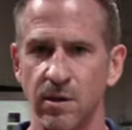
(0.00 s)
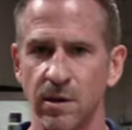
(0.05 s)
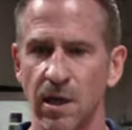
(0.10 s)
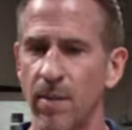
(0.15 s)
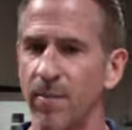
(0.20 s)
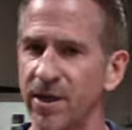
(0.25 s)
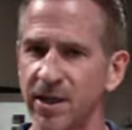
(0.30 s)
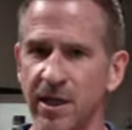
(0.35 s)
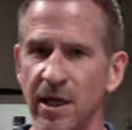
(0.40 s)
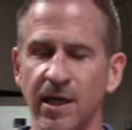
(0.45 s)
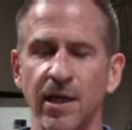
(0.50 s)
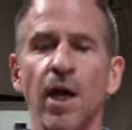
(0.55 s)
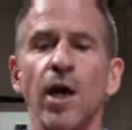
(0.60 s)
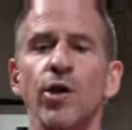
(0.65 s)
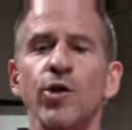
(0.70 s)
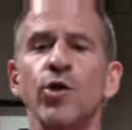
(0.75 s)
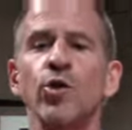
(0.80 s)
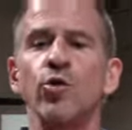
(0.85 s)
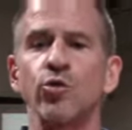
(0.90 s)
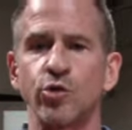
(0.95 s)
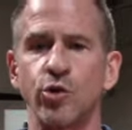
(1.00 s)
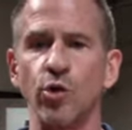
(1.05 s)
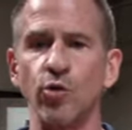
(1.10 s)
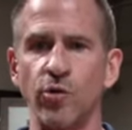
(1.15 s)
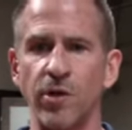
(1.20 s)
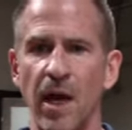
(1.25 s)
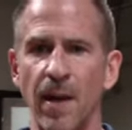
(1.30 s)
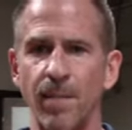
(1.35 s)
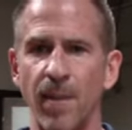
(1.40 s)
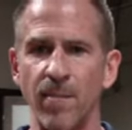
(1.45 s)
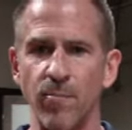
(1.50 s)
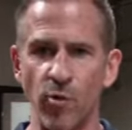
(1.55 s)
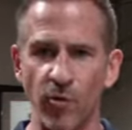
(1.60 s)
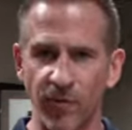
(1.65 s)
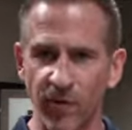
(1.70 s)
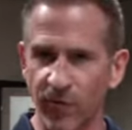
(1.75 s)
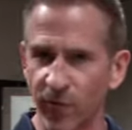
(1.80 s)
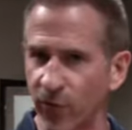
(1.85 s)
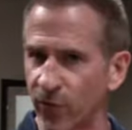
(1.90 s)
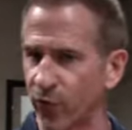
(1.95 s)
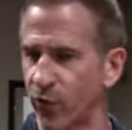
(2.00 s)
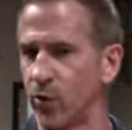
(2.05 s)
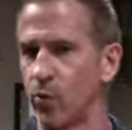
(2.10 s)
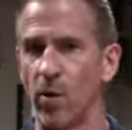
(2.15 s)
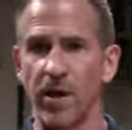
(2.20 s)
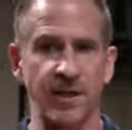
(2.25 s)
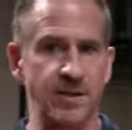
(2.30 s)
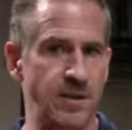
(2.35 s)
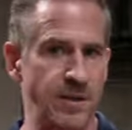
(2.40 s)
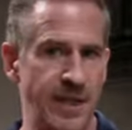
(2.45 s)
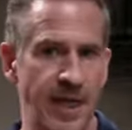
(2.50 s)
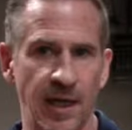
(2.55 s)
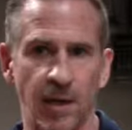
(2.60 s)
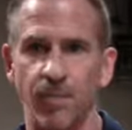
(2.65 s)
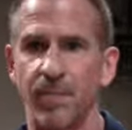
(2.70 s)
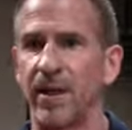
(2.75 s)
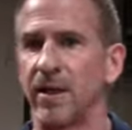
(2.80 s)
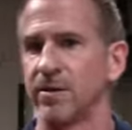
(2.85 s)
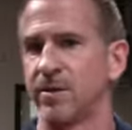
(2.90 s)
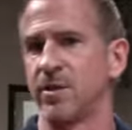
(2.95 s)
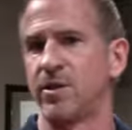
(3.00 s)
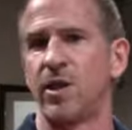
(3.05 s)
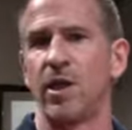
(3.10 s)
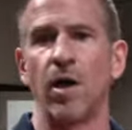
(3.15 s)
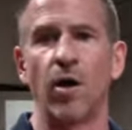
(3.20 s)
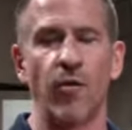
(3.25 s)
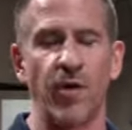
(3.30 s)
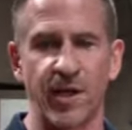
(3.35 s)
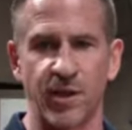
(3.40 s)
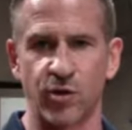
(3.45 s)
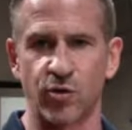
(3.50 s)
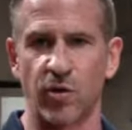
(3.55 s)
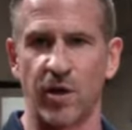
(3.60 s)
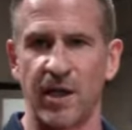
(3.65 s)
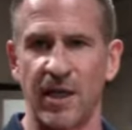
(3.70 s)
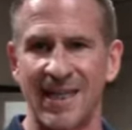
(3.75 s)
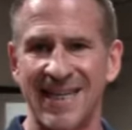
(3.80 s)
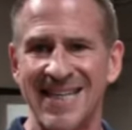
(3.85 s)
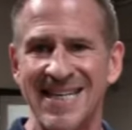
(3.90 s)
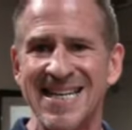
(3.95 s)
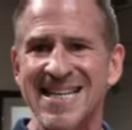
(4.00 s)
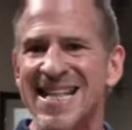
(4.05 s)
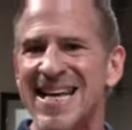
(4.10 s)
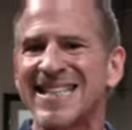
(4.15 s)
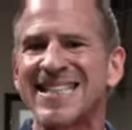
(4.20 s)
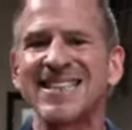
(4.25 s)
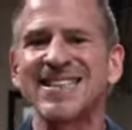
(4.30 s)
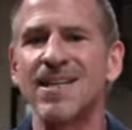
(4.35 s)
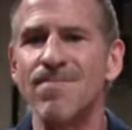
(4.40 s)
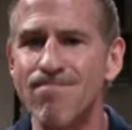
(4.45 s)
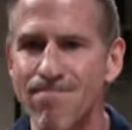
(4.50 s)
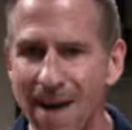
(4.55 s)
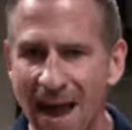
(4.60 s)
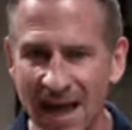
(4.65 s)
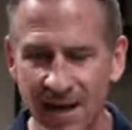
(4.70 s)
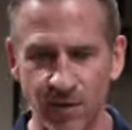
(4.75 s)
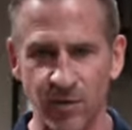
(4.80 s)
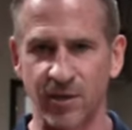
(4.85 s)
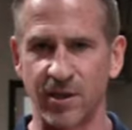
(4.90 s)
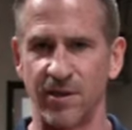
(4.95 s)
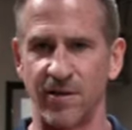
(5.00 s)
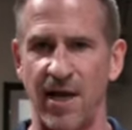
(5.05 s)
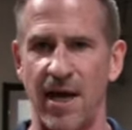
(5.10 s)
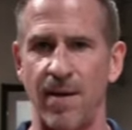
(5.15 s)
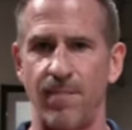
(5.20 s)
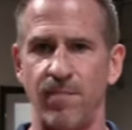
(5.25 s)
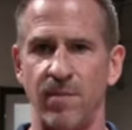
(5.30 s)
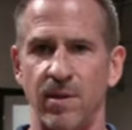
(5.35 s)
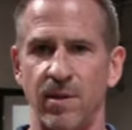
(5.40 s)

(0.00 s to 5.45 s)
I'm going to tell you, you don't do that by moving from free weights to kettlebells to TRX training. That doesn't matter to them.